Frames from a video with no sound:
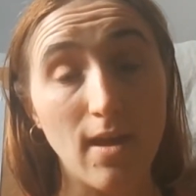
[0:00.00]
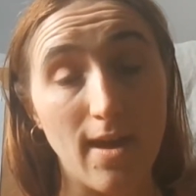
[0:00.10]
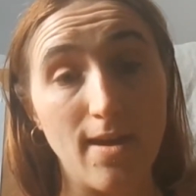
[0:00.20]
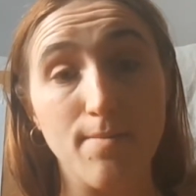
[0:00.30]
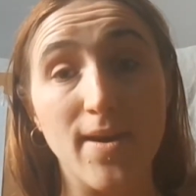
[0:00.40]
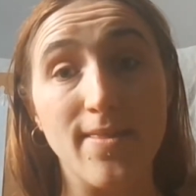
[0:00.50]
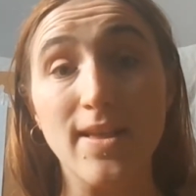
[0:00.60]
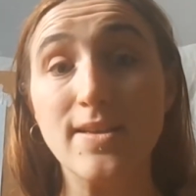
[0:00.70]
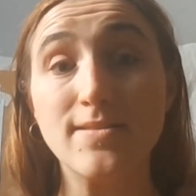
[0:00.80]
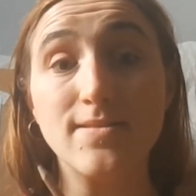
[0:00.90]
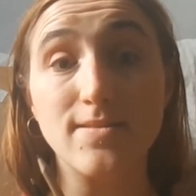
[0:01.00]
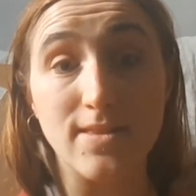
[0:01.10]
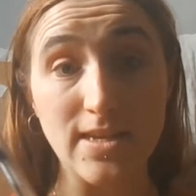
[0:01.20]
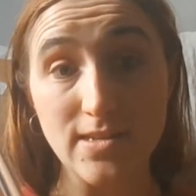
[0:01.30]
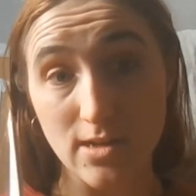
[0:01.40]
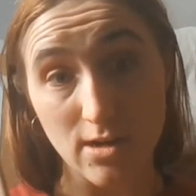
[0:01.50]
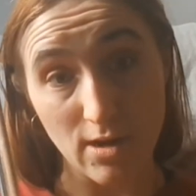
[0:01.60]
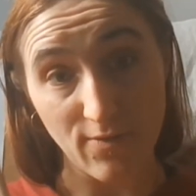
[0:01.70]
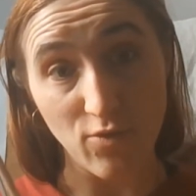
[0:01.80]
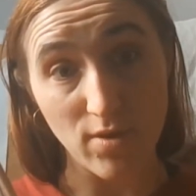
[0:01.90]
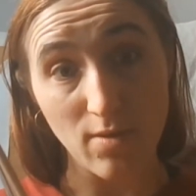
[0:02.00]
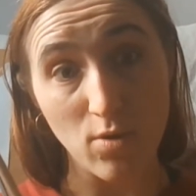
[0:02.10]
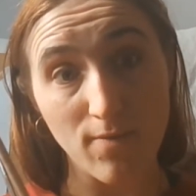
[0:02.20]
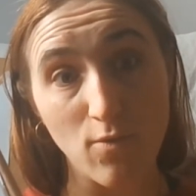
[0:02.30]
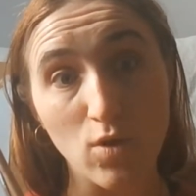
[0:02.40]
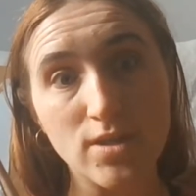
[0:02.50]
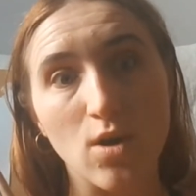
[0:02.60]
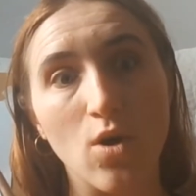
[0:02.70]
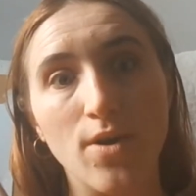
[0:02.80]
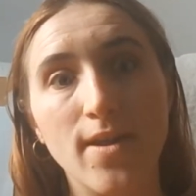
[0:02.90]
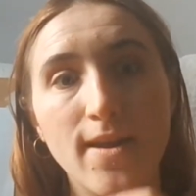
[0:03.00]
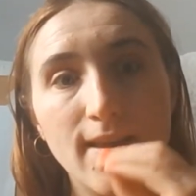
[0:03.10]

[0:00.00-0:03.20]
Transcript: And these are, if you really want to focus on